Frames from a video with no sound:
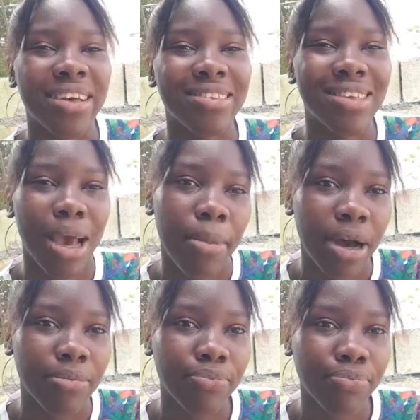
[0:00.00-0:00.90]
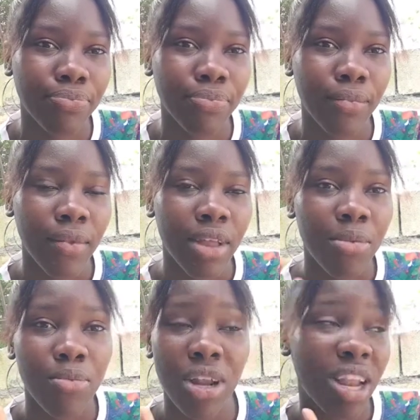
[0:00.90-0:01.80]
scammer.
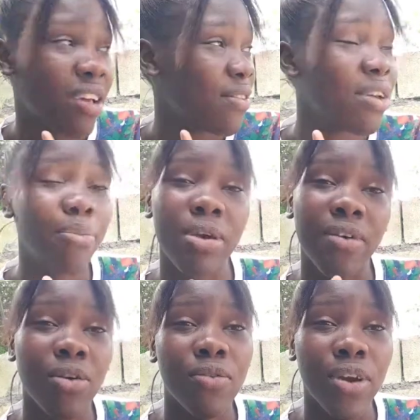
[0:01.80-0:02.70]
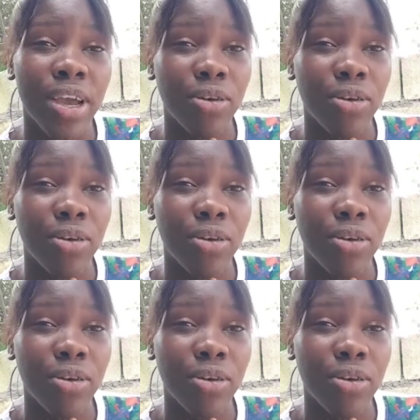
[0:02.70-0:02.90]
But I like if me over here, I